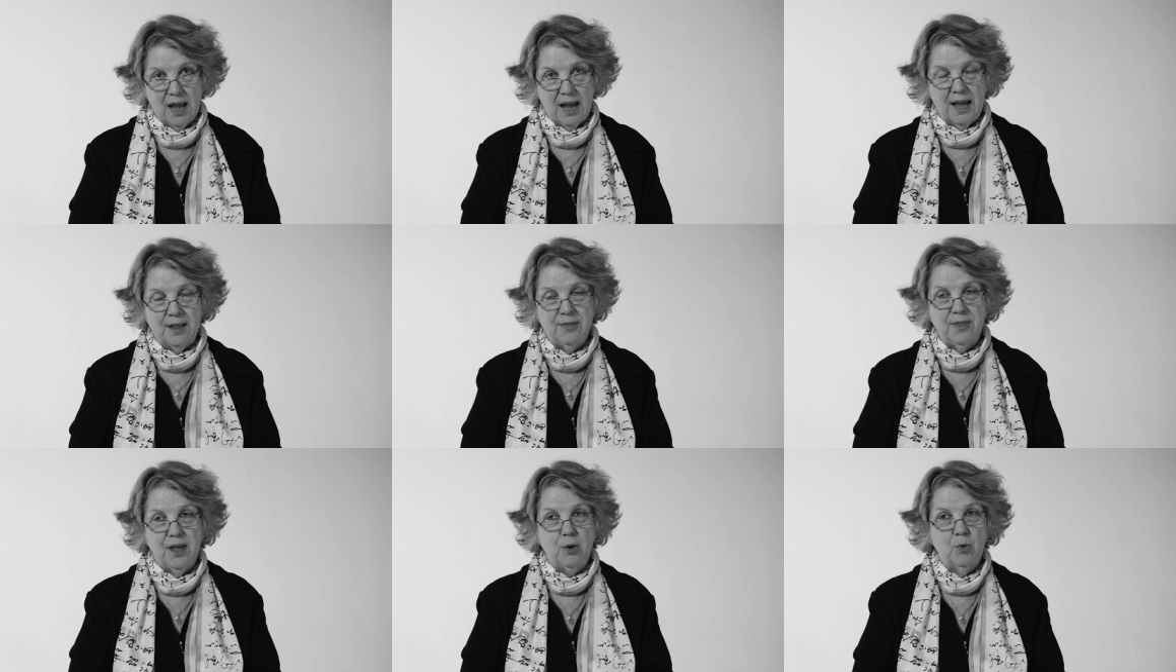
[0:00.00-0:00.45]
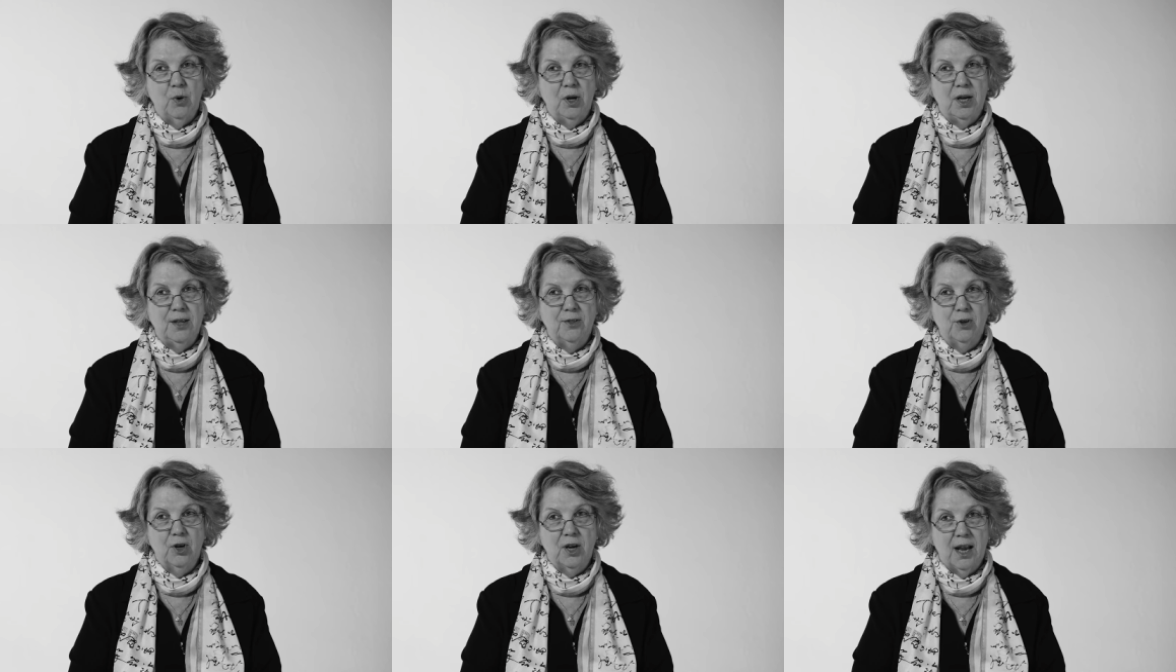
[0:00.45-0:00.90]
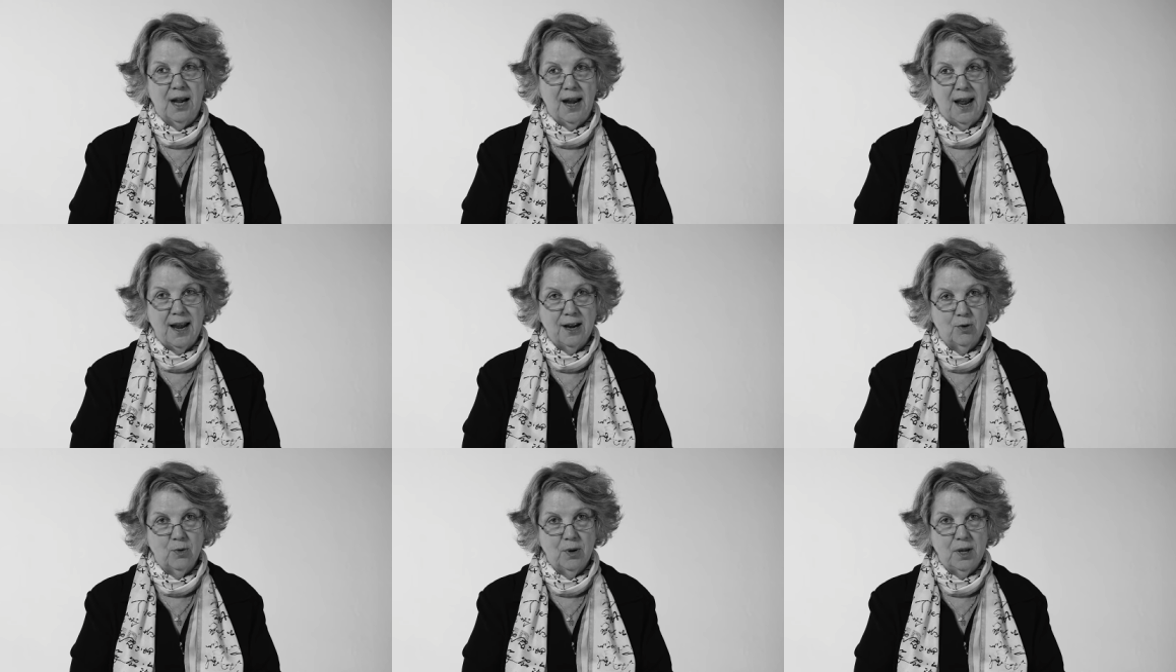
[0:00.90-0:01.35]
And they would either get
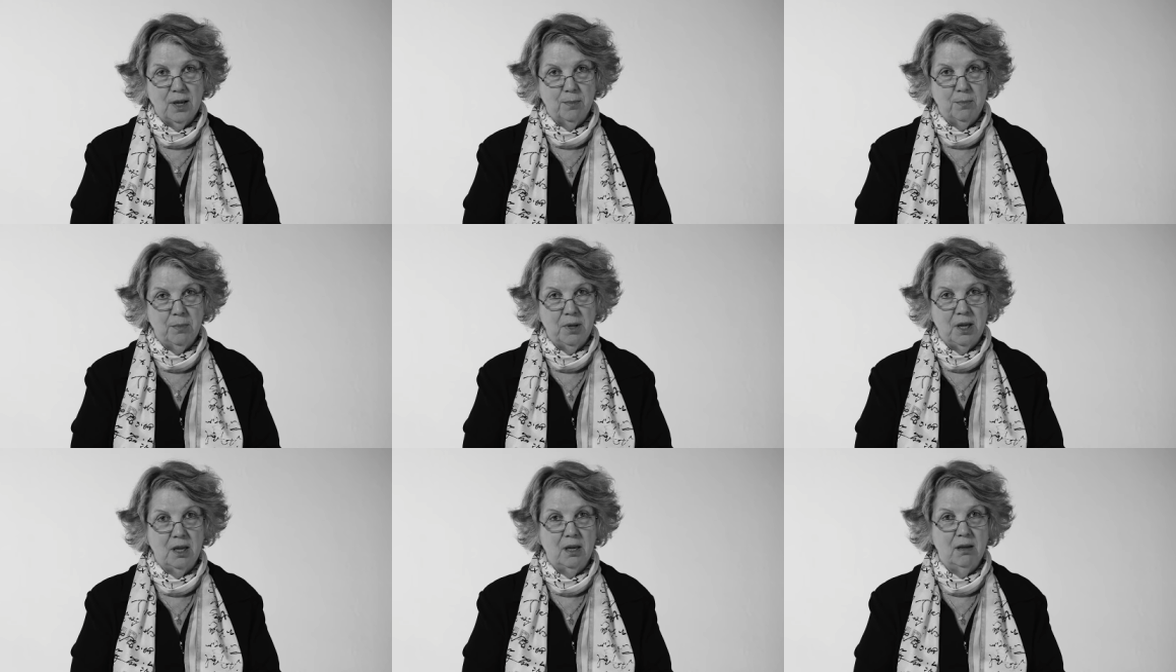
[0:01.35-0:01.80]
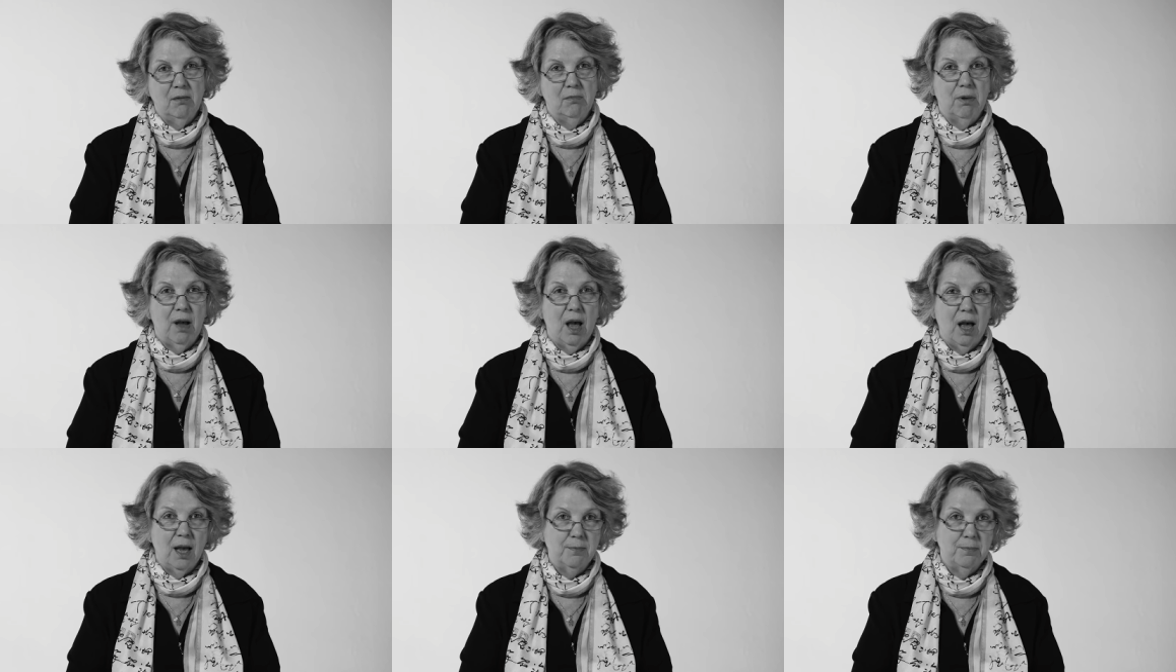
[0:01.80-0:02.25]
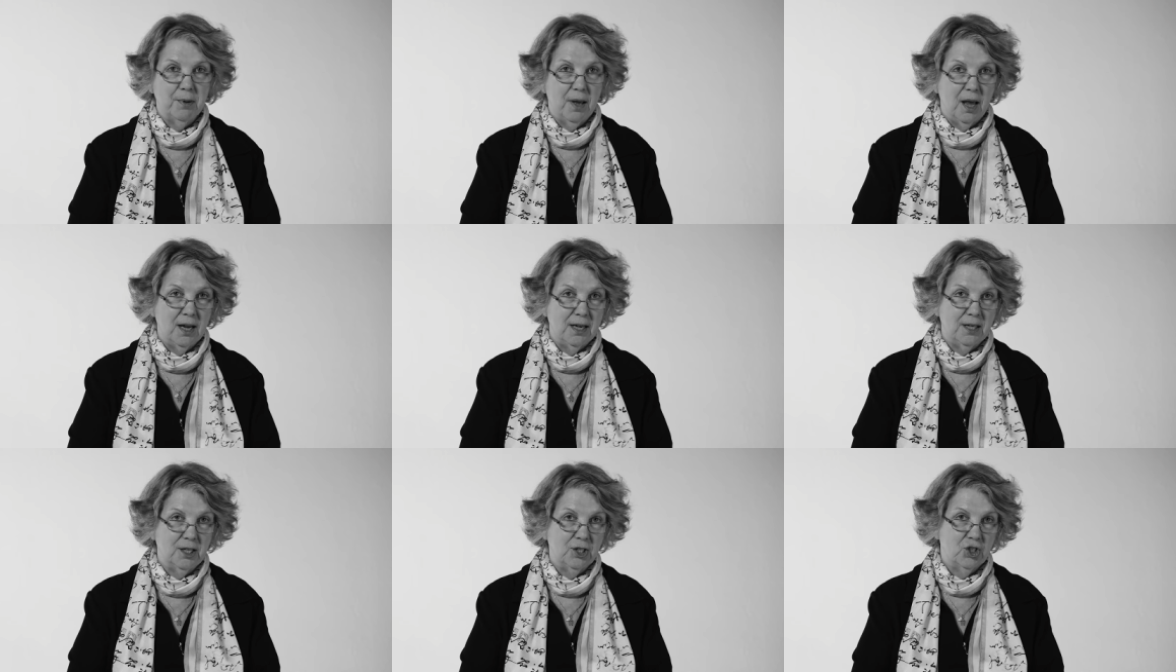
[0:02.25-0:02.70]
angry at me, hide
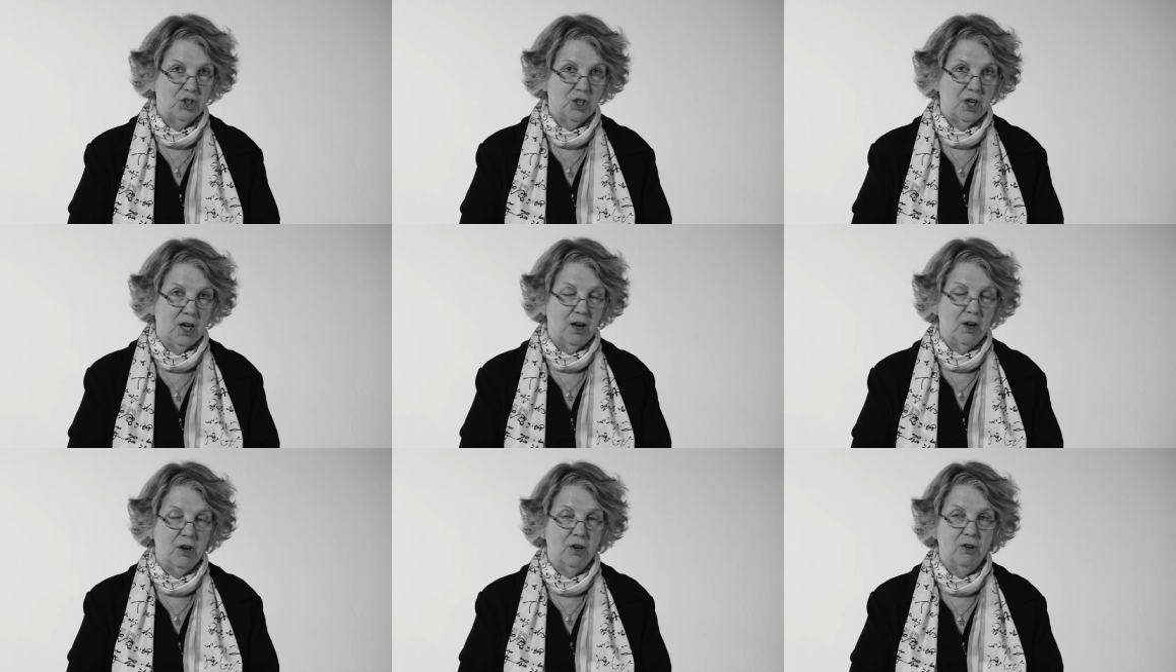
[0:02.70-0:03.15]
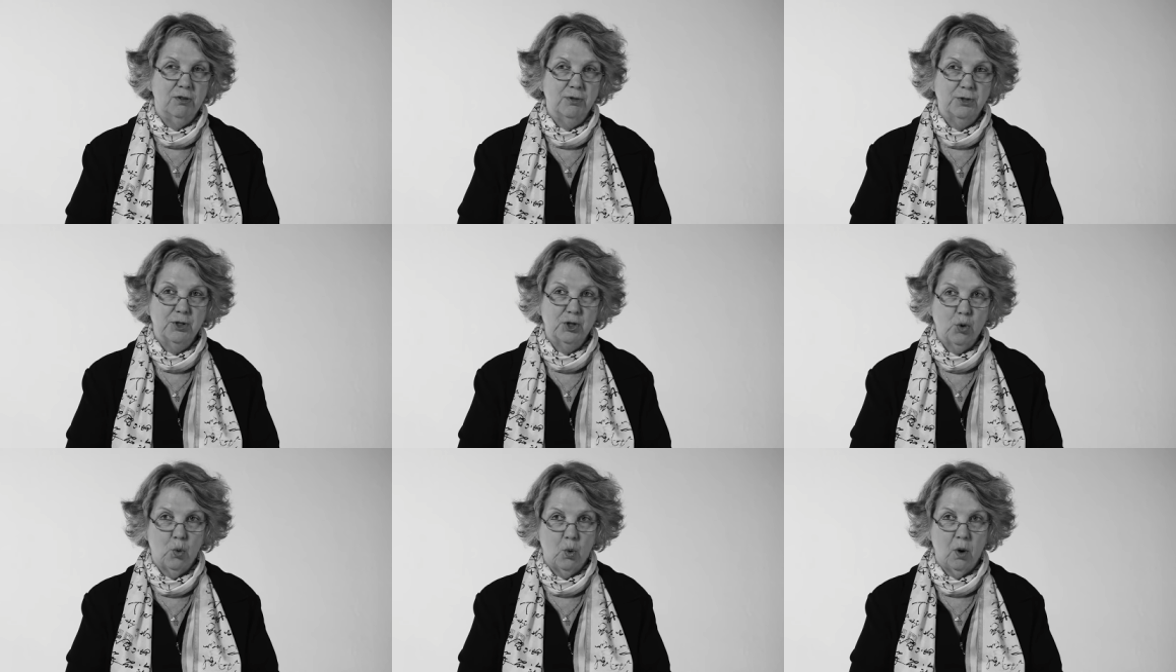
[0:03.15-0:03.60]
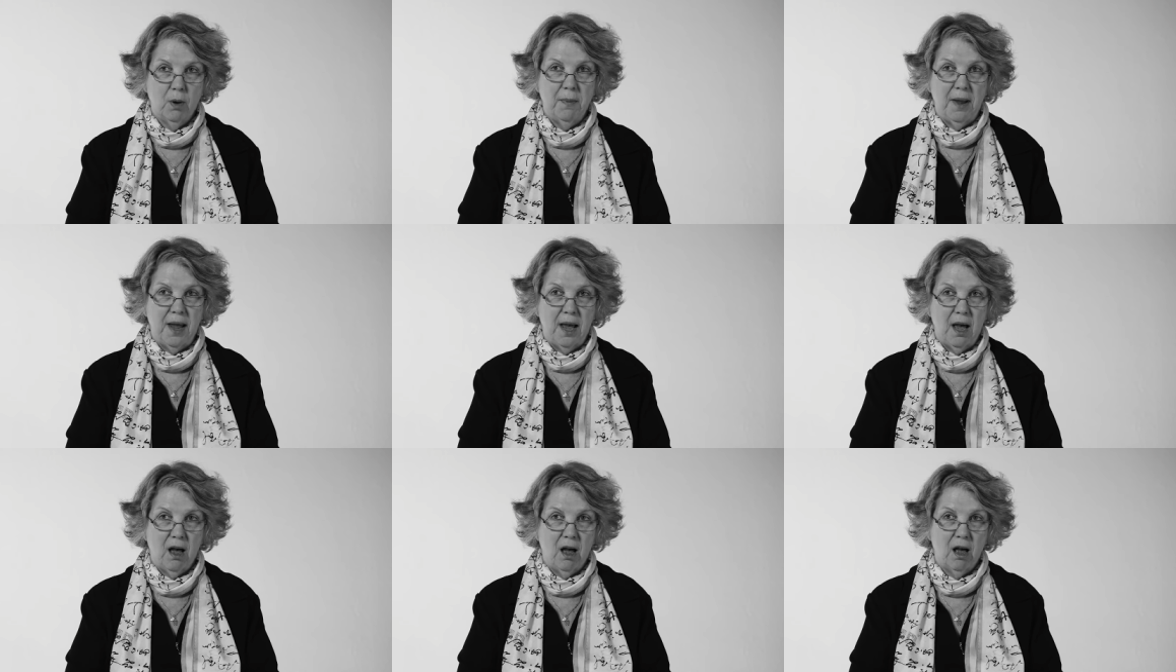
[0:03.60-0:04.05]
behind a chair, storm
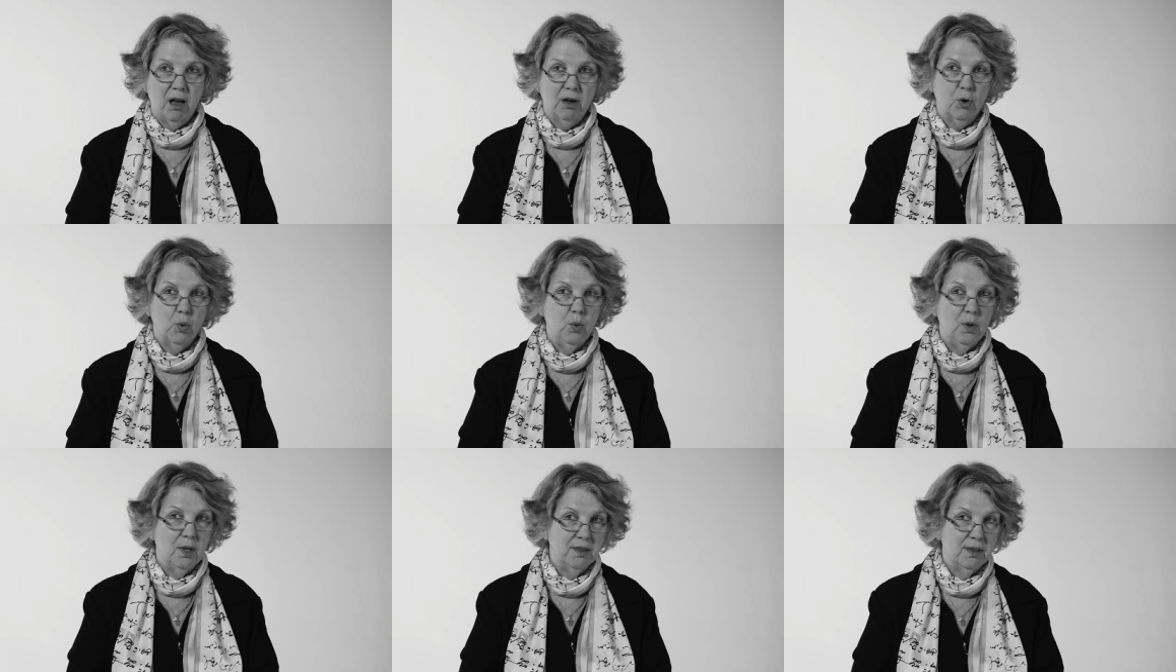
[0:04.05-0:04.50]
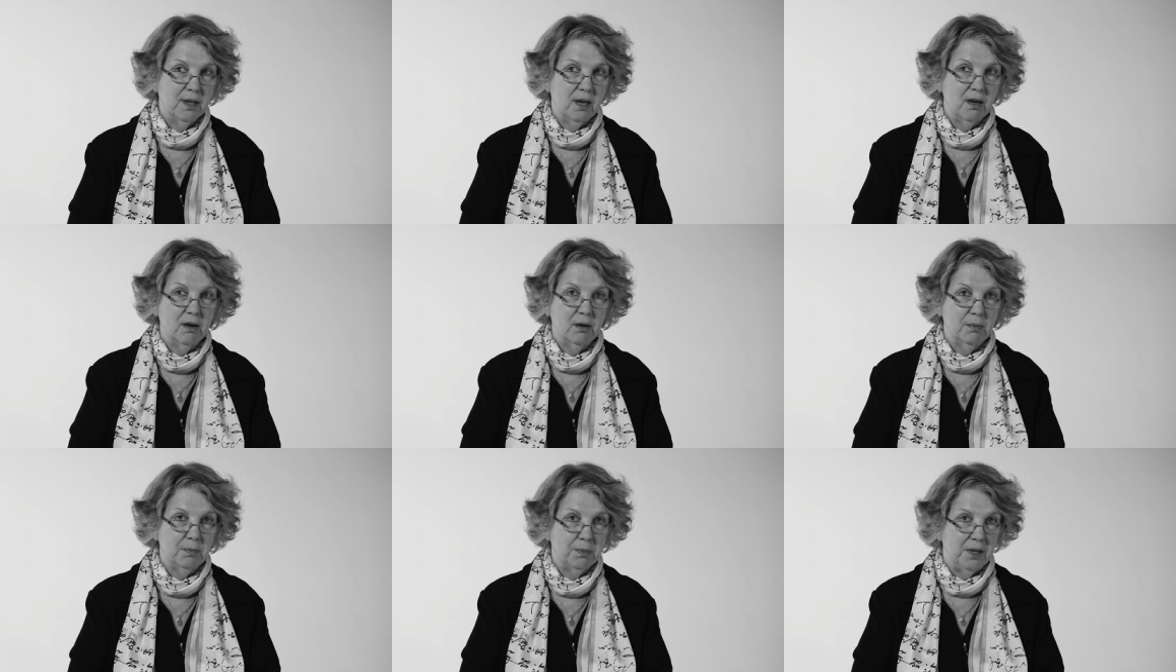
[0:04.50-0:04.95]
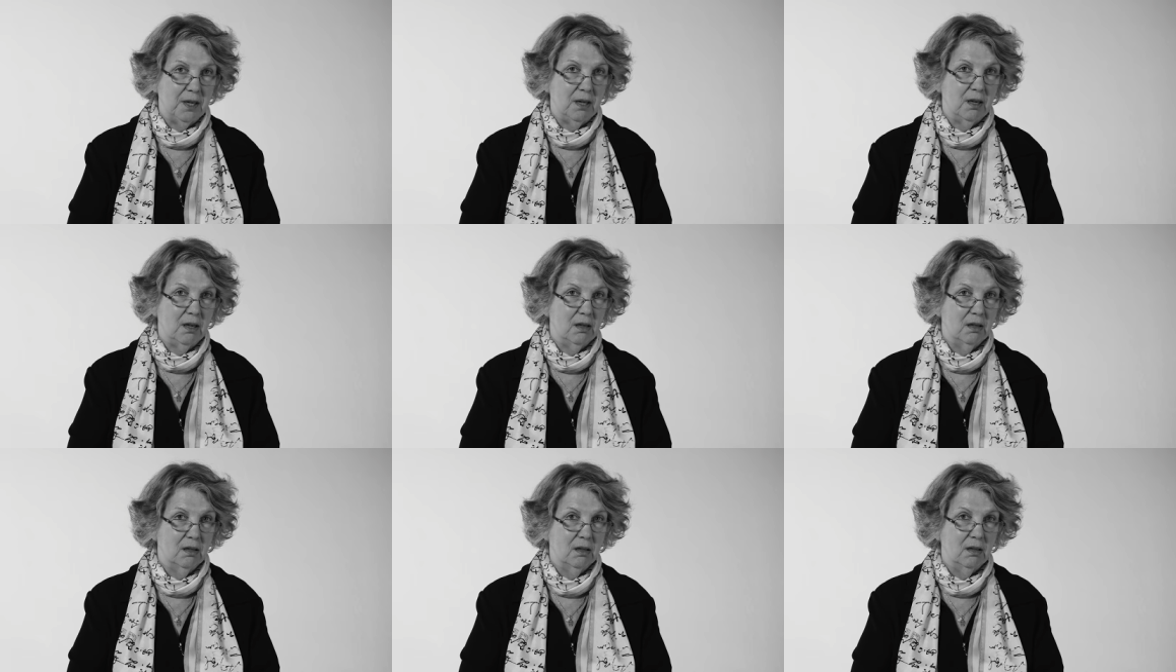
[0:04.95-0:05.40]
out, quit
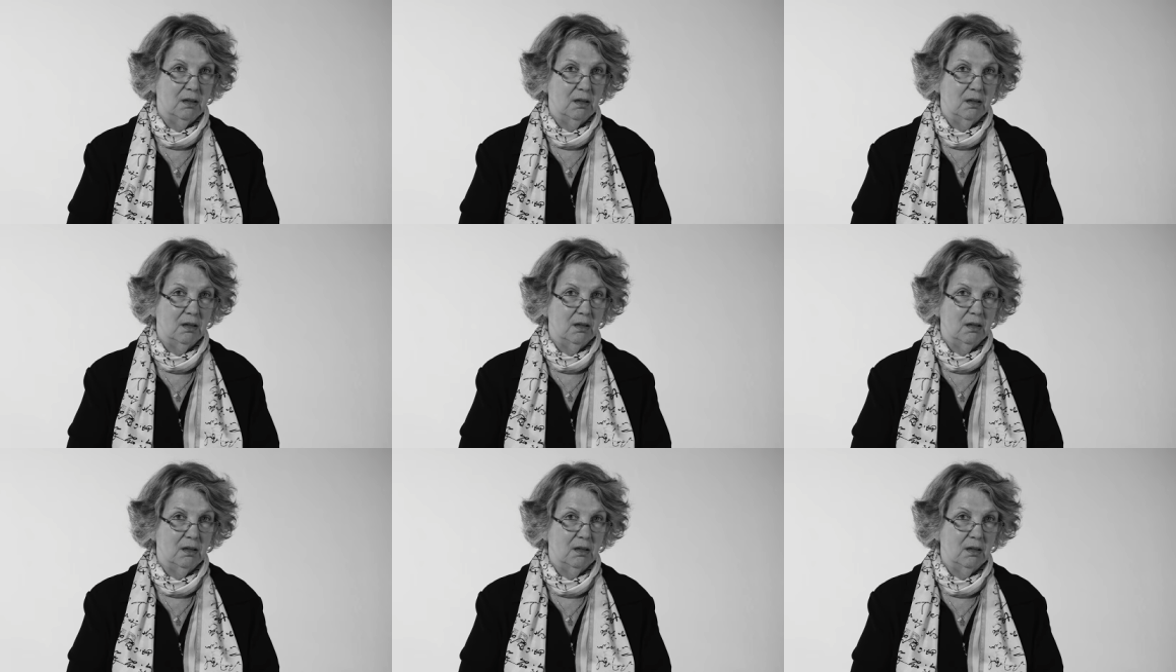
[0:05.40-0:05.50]
therapy,